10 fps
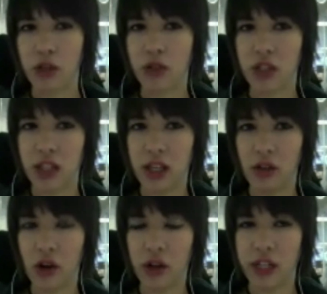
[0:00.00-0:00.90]
you see a
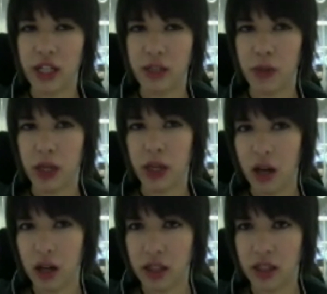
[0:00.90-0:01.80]
lot is
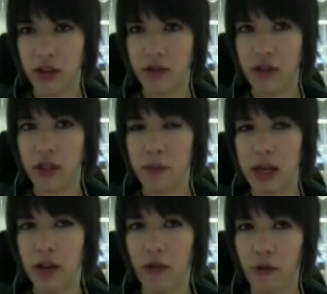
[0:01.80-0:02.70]
because there is a
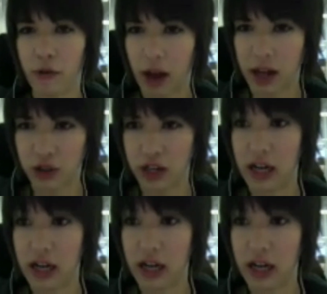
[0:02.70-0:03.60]
big fashion
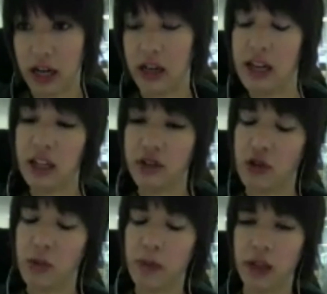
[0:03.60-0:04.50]
and an
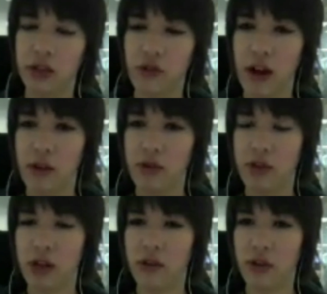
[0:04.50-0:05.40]
industry built around
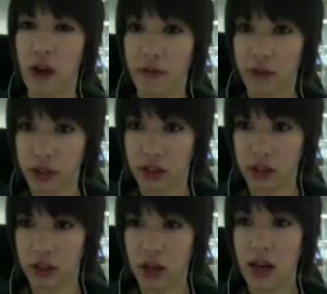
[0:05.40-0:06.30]
graphics
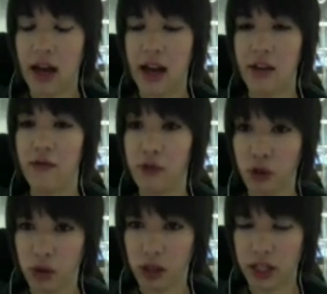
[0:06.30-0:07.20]
and
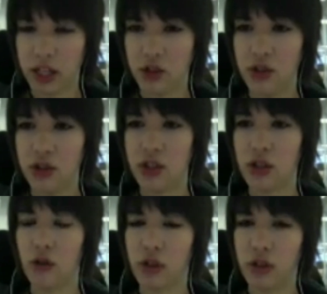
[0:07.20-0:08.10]
visualizations.
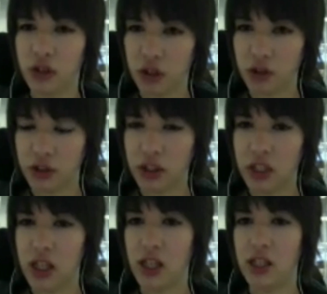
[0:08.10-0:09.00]
There's a lot of
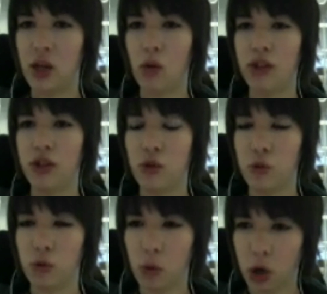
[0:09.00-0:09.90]
consultancies that want to do
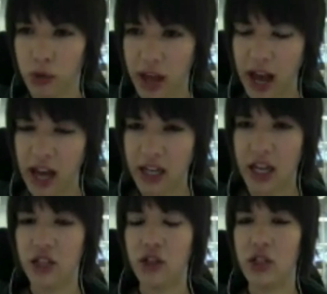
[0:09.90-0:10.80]
work with ad
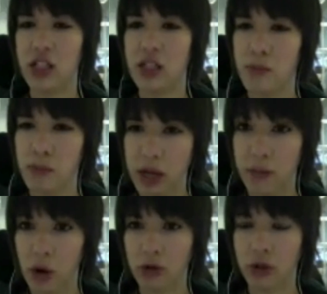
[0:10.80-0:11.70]
agencies and
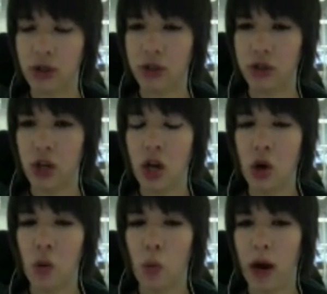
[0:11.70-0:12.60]
big posters,
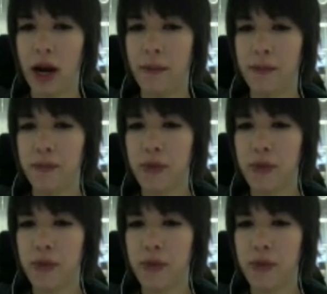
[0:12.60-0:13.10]
where